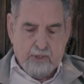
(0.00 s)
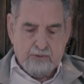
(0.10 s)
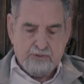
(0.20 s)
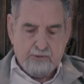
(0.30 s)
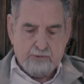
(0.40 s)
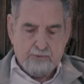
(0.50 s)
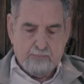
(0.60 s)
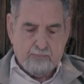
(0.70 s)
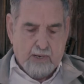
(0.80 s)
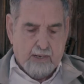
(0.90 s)
Lost
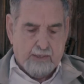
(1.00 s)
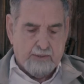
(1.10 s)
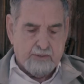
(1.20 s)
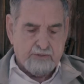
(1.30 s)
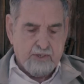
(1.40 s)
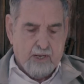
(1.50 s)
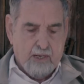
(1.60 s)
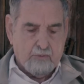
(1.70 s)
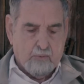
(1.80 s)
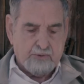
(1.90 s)
Dutchman Mine, is
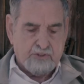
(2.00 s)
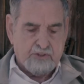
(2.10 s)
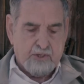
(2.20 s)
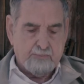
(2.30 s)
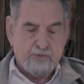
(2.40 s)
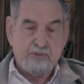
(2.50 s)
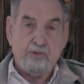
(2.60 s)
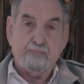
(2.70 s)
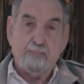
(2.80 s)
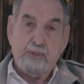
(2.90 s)
not what Sims
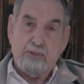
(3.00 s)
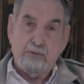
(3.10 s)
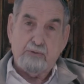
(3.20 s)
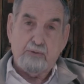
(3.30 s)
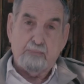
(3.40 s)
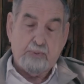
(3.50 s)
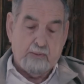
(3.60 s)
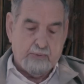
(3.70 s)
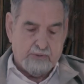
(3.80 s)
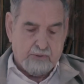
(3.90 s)
submitted to the
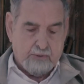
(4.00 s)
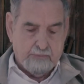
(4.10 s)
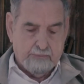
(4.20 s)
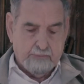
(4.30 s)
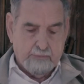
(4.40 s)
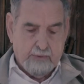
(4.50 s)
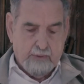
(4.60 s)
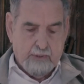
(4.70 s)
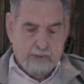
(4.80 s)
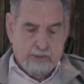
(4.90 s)
publisher.
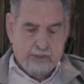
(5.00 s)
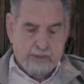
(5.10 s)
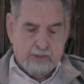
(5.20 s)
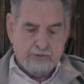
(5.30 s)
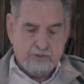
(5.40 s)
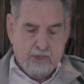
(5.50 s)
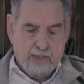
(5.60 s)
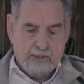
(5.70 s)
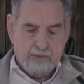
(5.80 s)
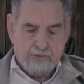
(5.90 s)
It is
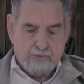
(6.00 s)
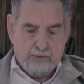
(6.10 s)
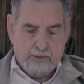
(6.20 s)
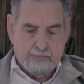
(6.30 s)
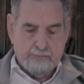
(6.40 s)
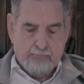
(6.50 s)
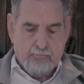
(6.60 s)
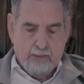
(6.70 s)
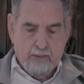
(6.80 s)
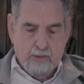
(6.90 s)
not history.
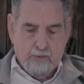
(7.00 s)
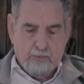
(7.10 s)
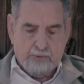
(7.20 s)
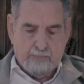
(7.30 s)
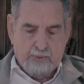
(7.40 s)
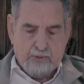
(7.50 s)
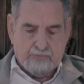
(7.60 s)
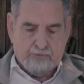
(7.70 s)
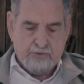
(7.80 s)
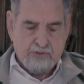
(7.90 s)
When the book
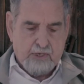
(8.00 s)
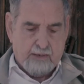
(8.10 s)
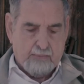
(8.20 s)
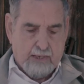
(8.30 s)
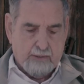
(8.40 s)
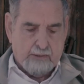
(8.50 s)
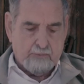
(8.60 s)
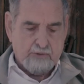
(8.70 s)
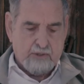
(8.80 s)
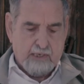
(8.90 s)
first came out, it
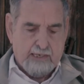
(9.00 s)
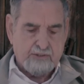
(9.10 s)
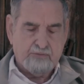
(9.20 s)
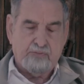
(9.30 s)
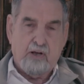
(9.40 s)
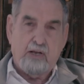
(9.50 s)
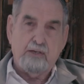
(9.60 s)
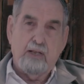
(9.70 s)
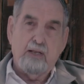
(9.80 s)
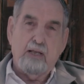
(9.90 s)
was
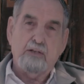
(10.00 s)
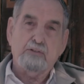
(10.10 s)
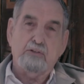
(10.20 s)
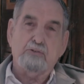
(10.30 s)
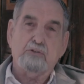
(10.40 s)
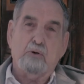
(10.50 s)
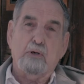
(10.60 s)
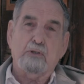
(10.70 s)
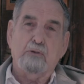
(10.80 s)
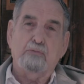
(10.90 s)
classified as
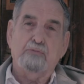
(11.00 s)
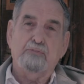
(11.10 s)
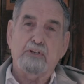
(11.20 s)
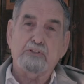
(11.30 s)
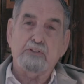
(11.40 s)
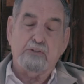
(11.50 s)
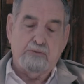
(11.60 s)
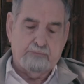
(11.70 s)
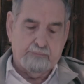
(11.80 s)
historical fiction,